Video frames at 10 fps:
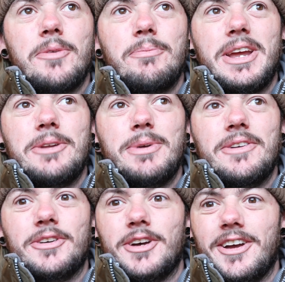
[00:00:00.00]
made a bit
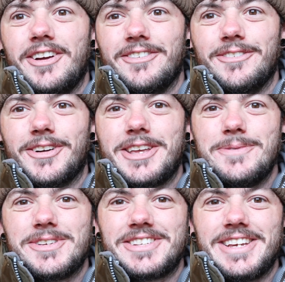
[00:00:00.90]
of a rookie
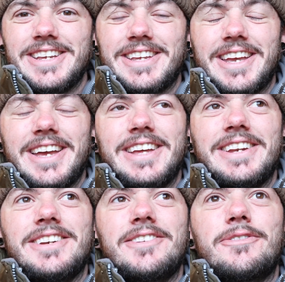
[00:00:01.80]
mistake
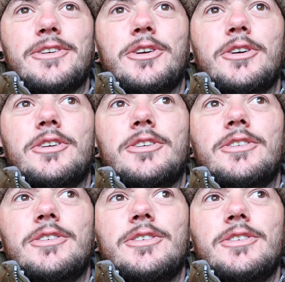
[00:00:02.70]
and forgot
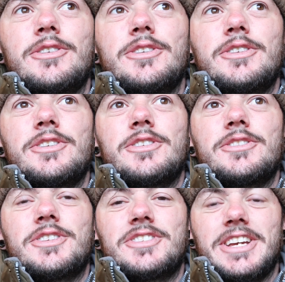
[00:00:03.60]

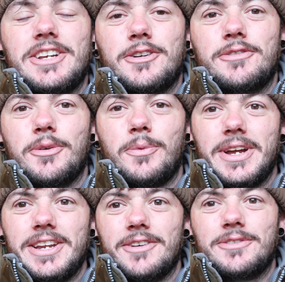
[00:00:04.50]
to take off the
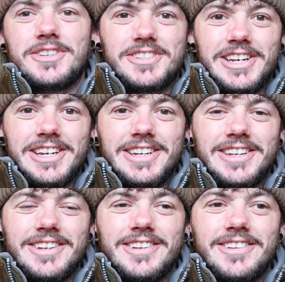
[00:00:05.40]
weight of the sling.
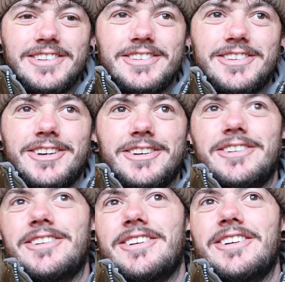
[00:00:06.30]
So
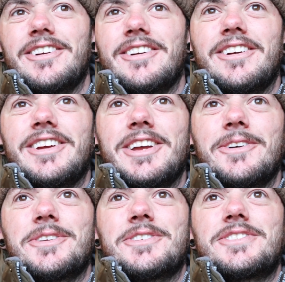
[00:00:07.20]

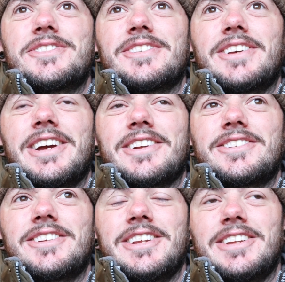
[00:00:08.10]
it
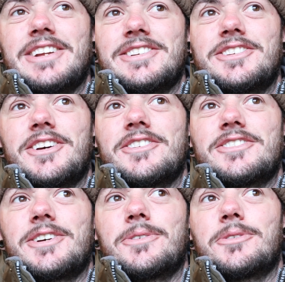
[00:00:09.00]
actually
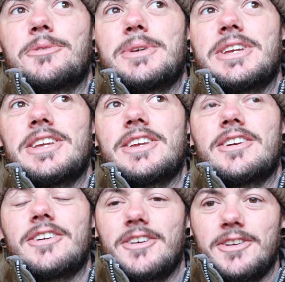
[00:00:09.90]
turns out to be
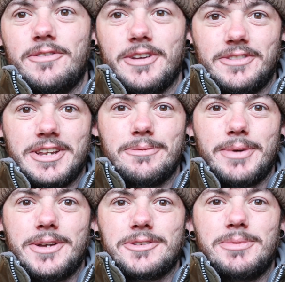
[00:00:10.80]
only 15
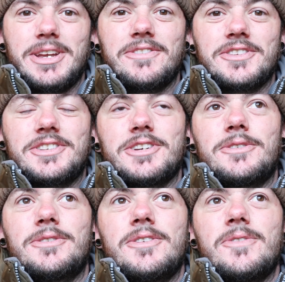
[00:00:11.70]
pounds, but even still,